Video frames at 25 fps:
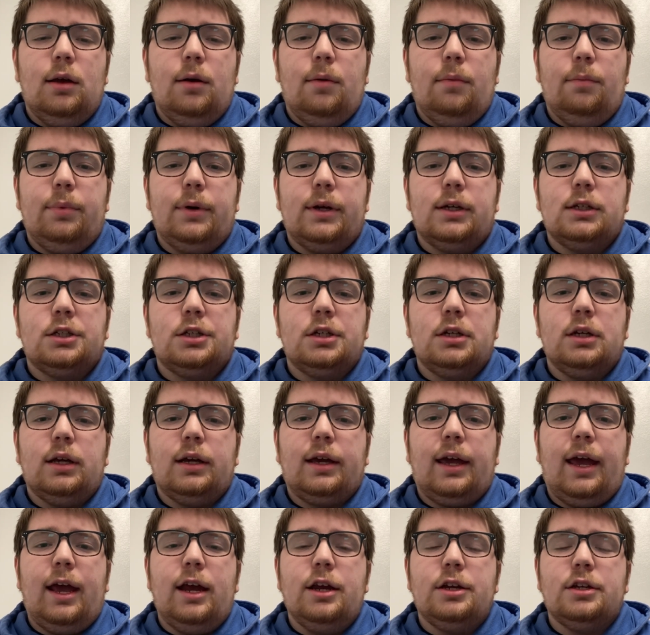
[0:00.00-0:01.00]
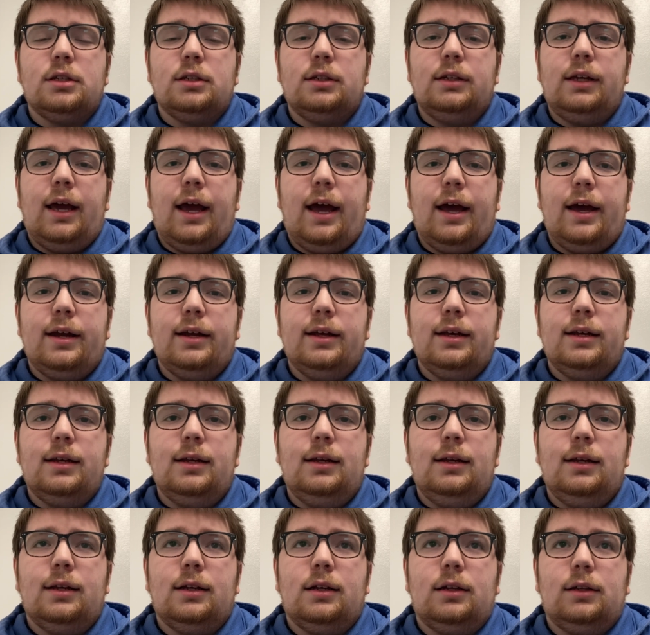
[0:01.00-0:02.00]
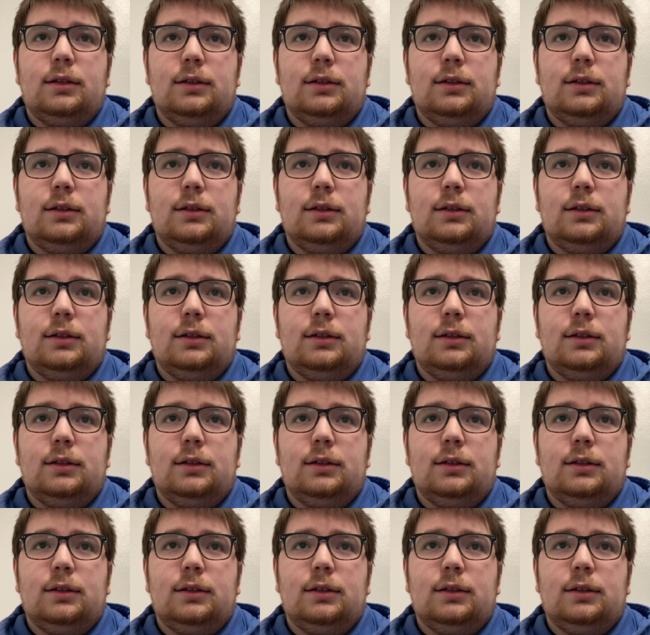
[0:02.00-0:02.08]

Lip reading: but she occasionally added